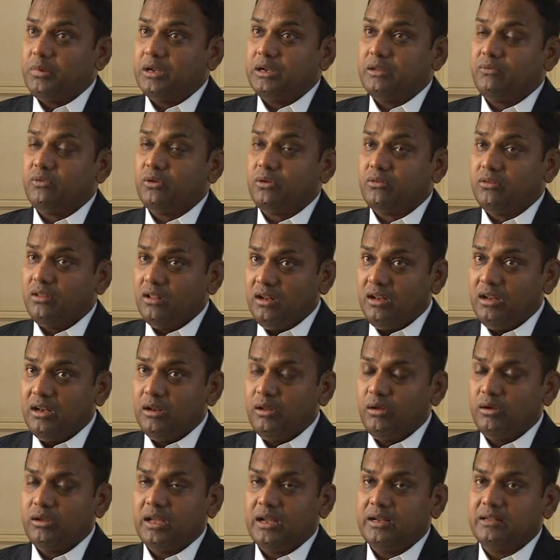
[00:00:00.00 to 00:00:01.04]
But if you really
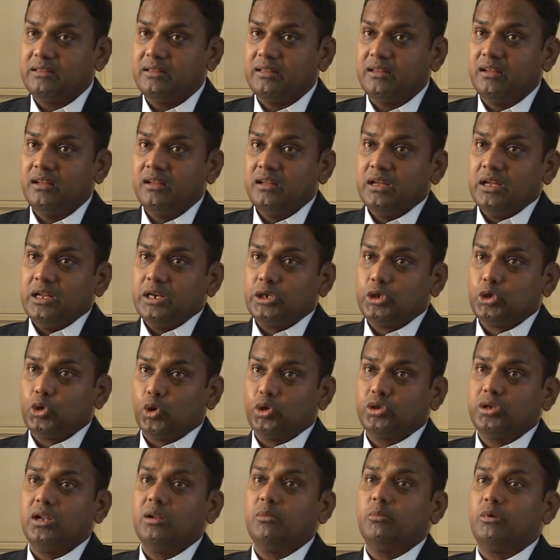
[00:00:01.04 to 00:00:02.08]
look at the
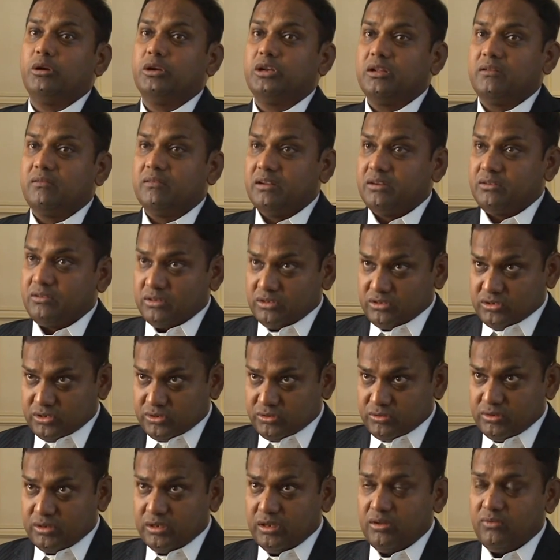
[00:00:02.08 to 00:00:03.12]
total body of literature
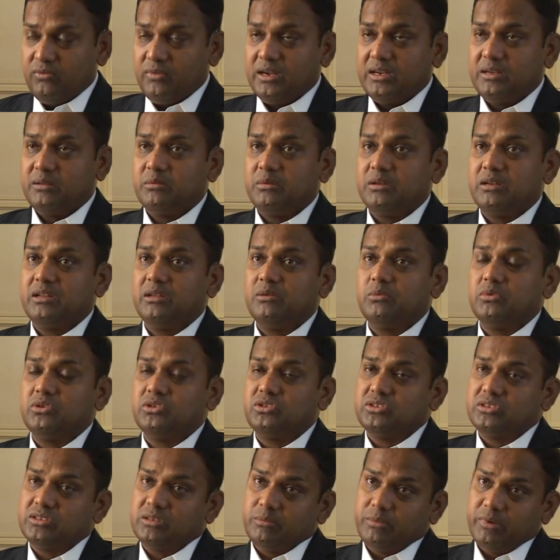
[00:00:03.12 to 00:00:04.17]
today on vitamin E,
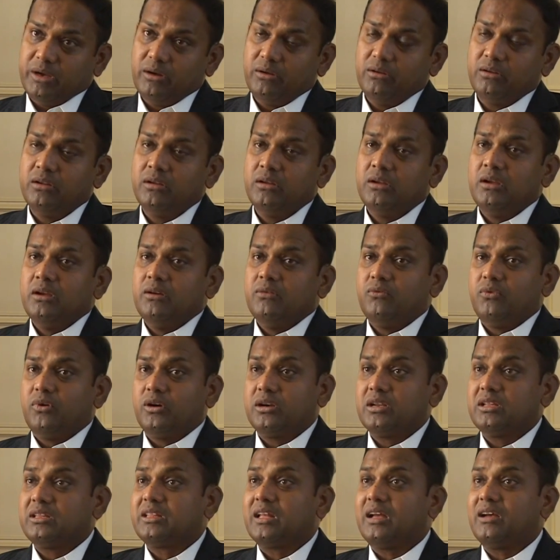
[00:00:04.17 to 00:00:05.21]
which is about 40,000
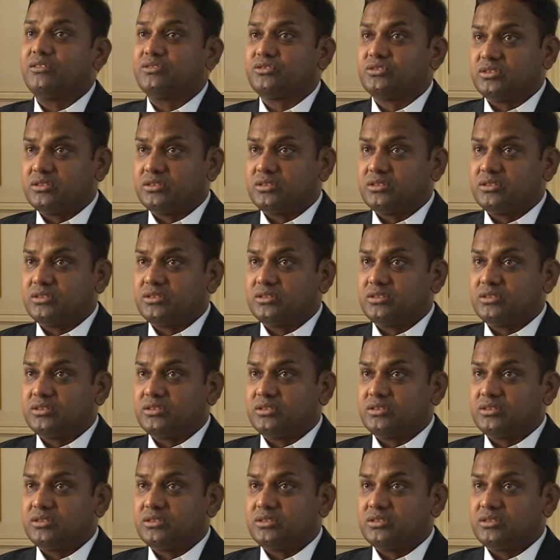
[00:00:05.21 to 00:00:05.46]
uh,